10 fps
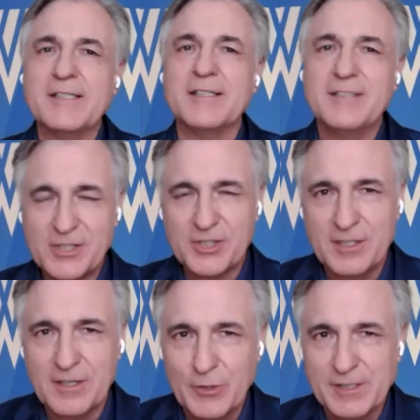
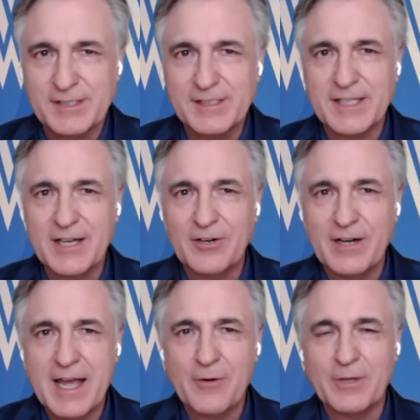edition of Wilson Center
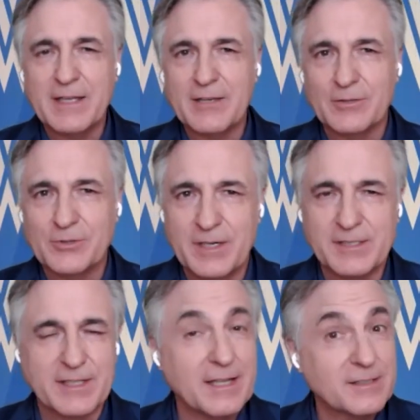Now and that you'll join
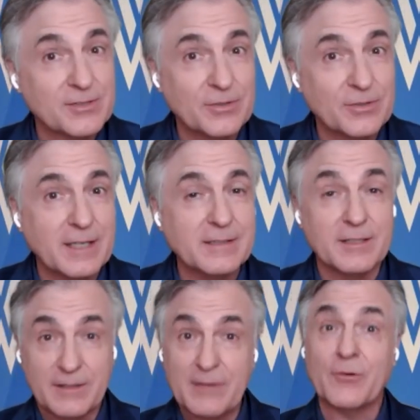us again soon.
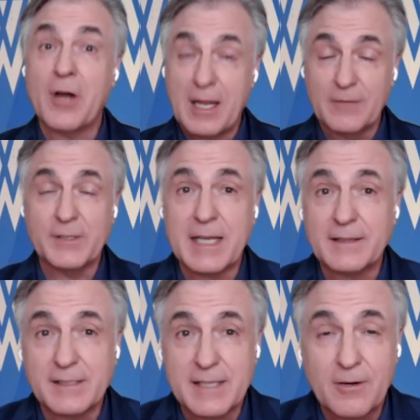Until then, for all of us
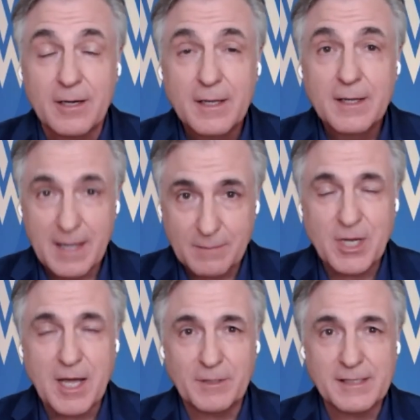at the Center, I'm
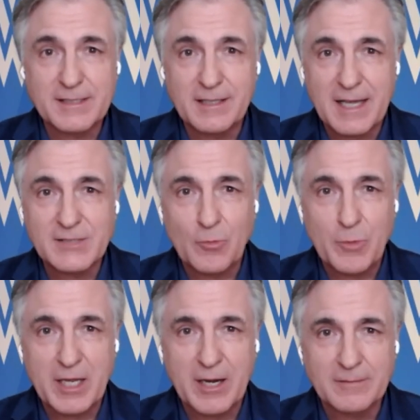John Molesky. Thanks for
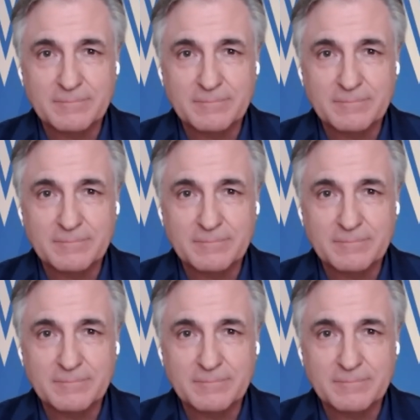being here.